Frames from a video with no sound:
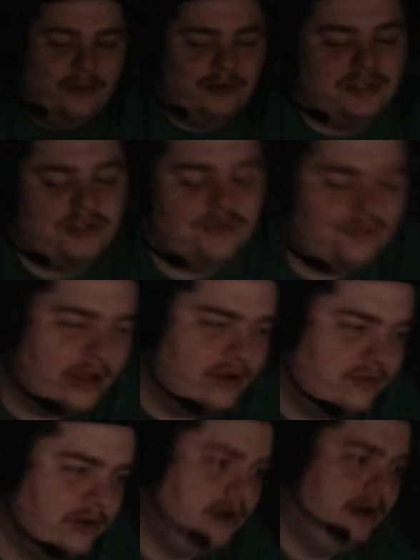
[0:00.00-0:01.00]
It was just
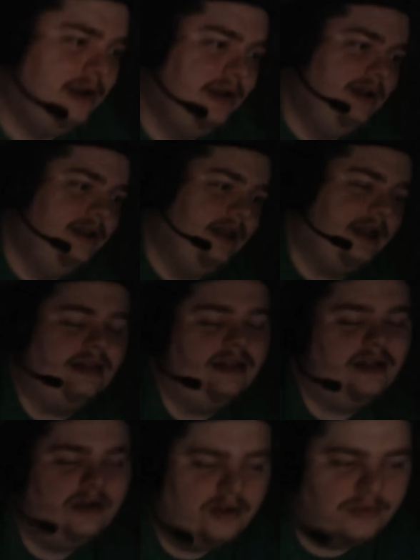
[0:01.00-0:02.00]
flavor. Yeah. Like, it
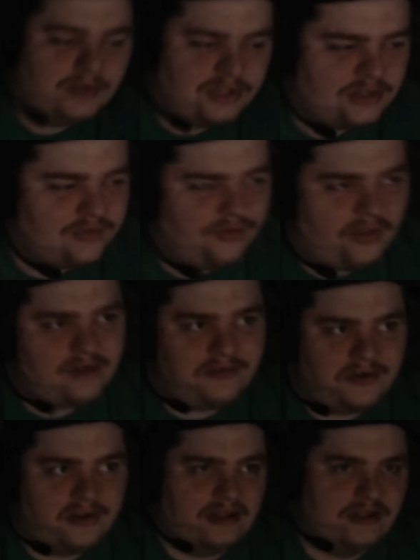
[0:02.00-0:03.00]
literally was just flavor.